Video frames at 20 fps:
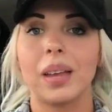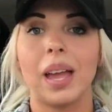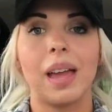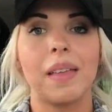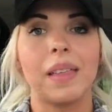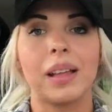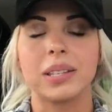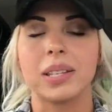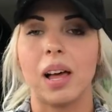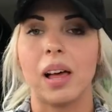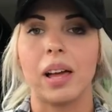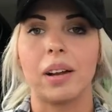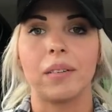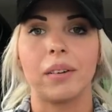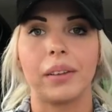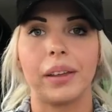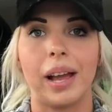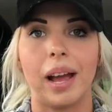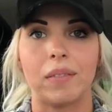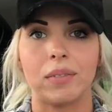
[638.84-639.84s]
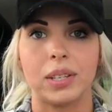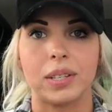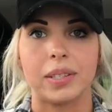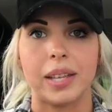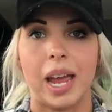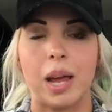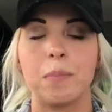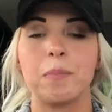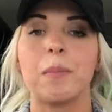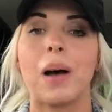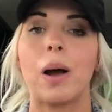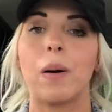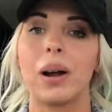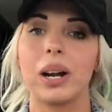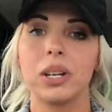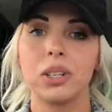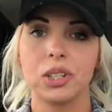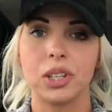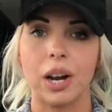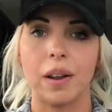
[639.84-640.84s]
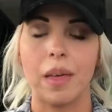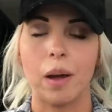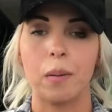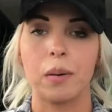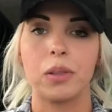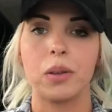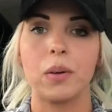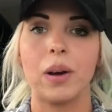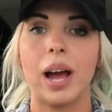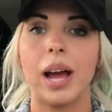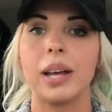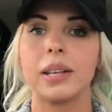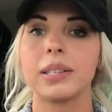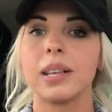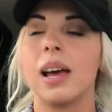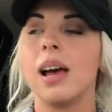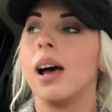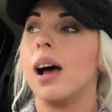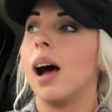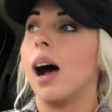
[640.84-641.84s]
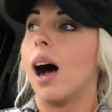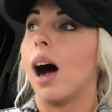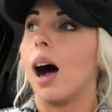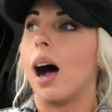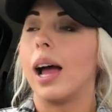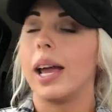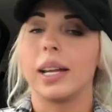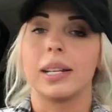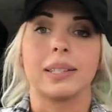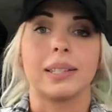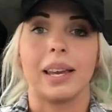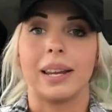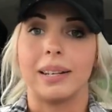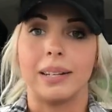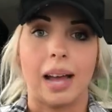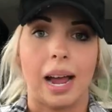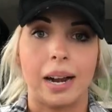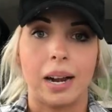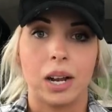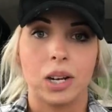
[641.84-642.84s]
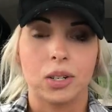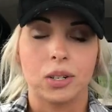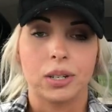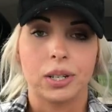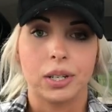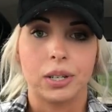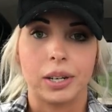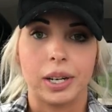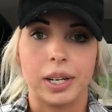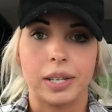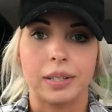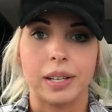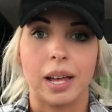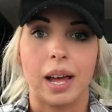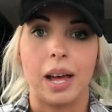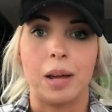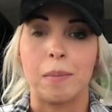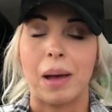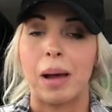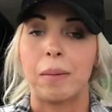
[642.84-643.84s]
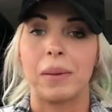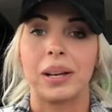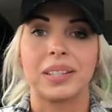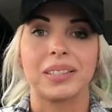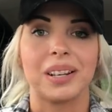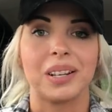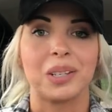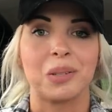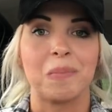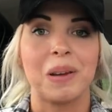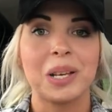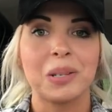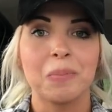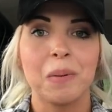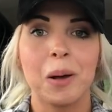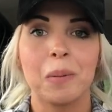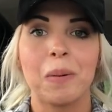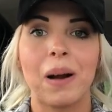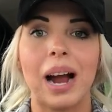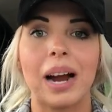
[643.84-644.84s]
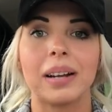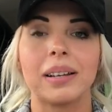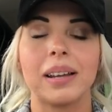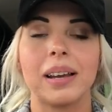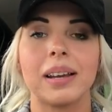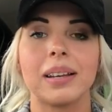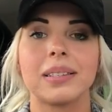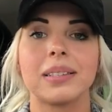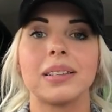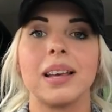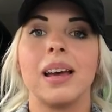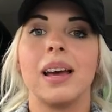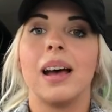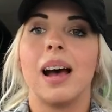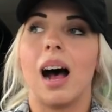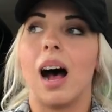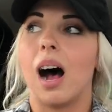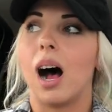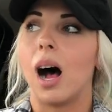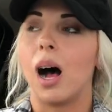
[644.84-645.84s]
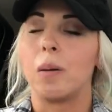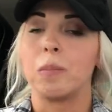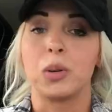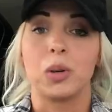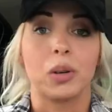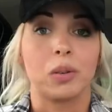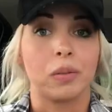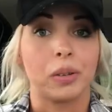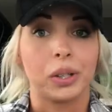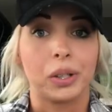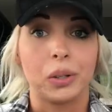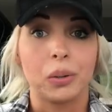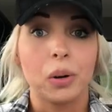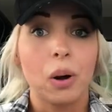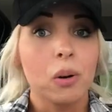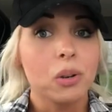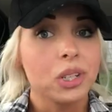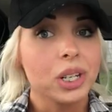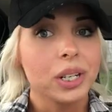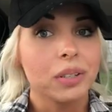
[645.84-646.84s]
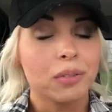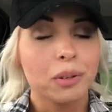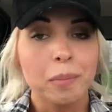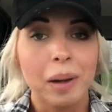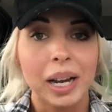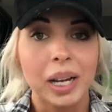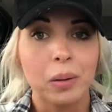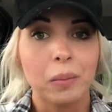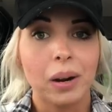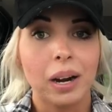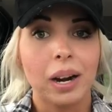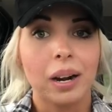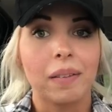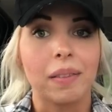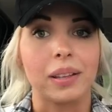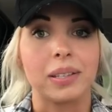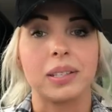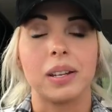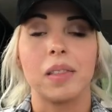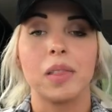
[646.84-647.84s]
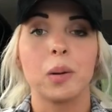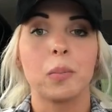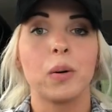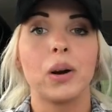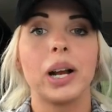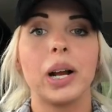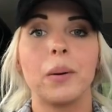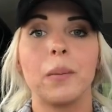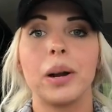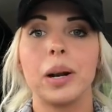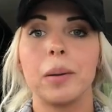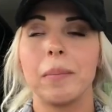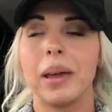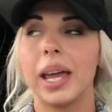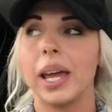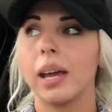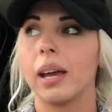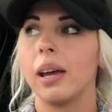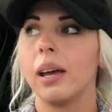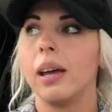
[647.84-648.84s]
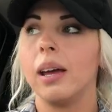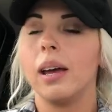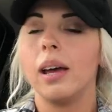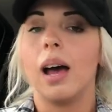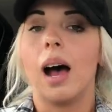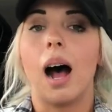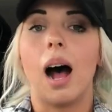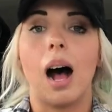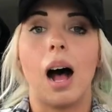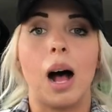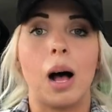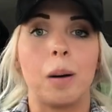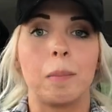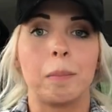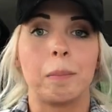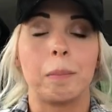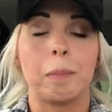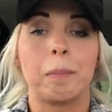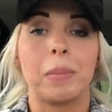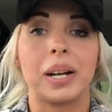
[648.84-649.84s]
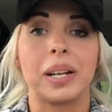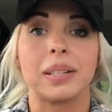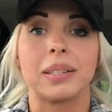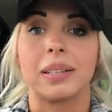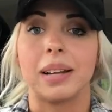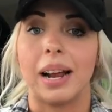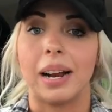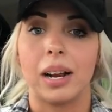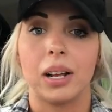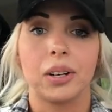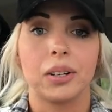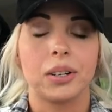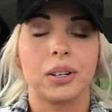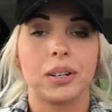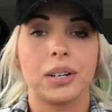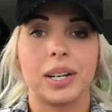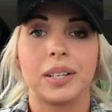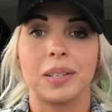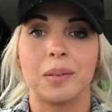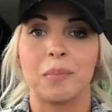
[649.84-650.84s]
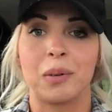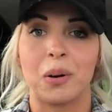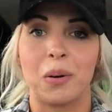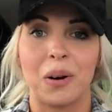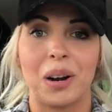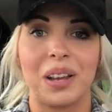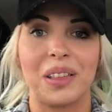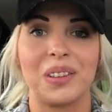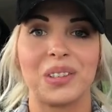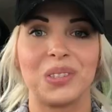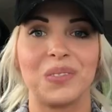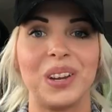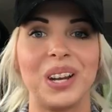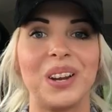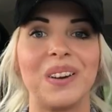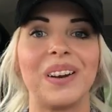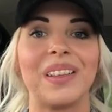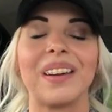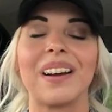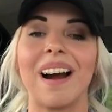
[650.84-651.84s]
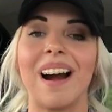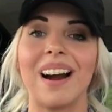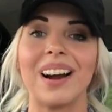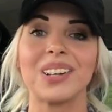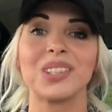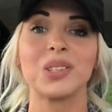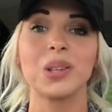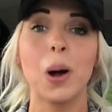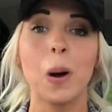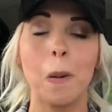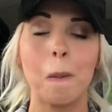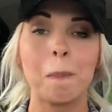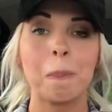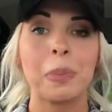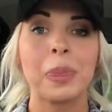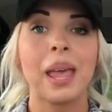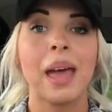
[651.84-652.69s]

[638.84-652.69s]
And that's all I really have to say. I want to share that with you guys. It's like 900 degrees. I'm at my son's baseball practice. You can really do coaching from anywhere. That's another point I want to make. But it's 900 degrees. I'm recording this video in the car. So